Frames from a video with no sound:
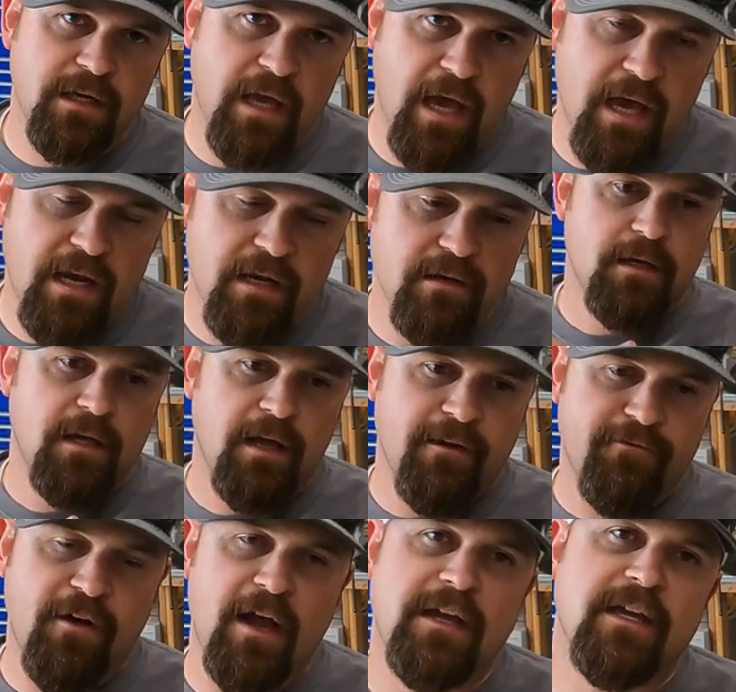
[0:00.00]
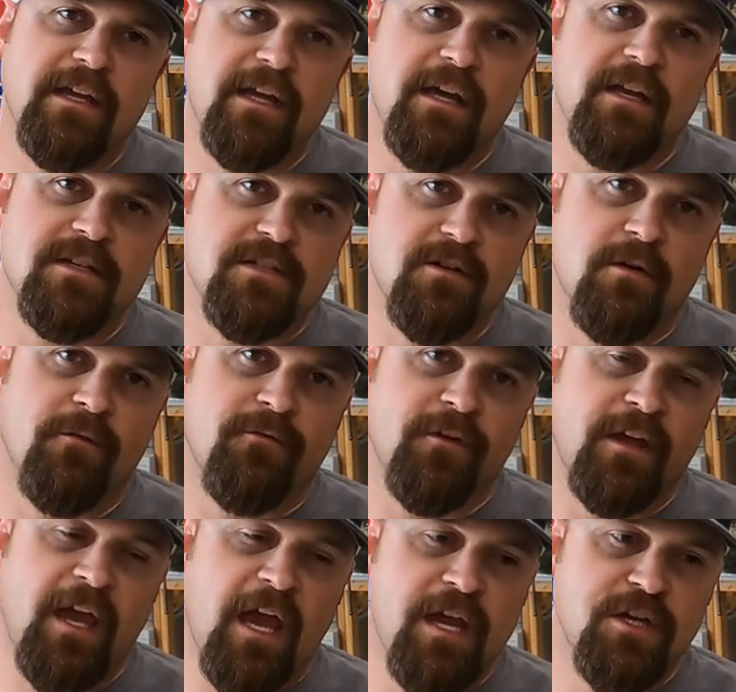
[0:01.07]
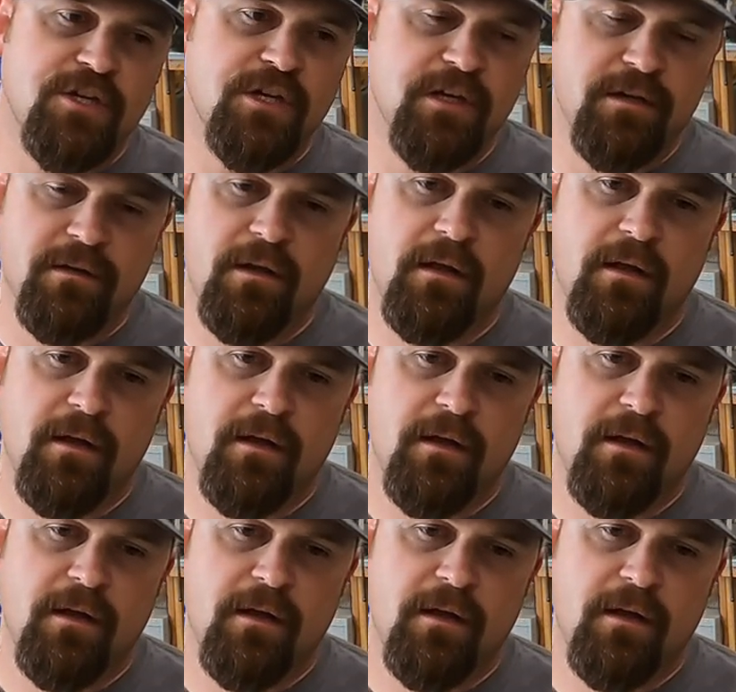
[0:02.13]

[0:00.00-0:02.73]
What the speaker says: at it, if I can get a certification